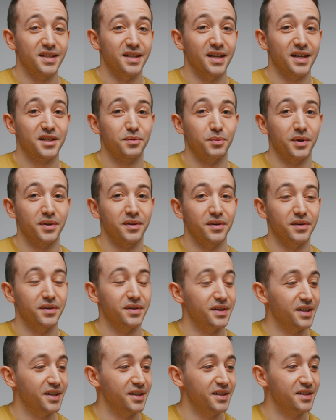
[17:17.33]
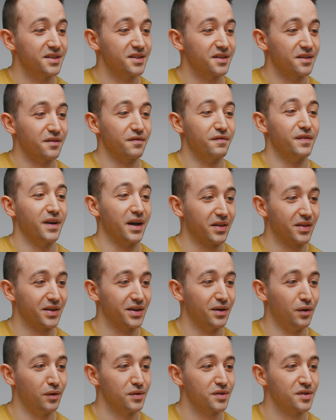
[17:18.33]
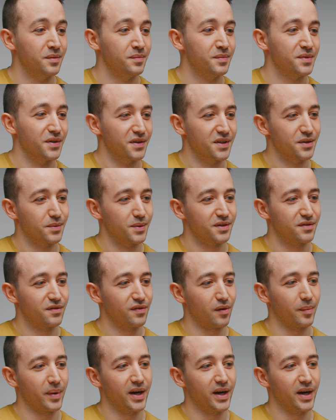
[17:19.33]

next one though is fairly wholesome. So this one's from